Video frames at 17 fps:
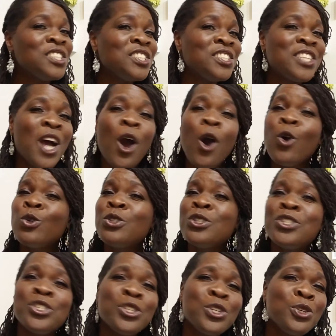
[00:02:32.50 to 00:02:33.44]

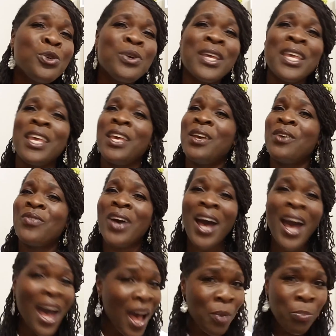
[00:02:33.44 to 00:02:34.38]
Don't You Give
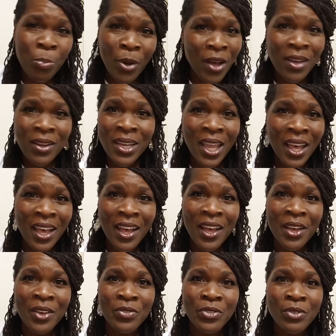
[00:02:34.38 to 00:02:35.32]
Up on
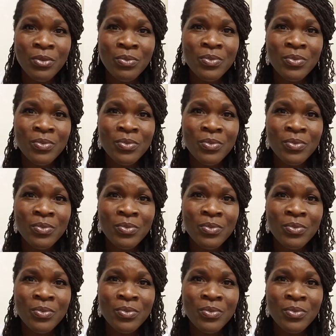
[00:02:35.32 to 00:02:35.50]
Love.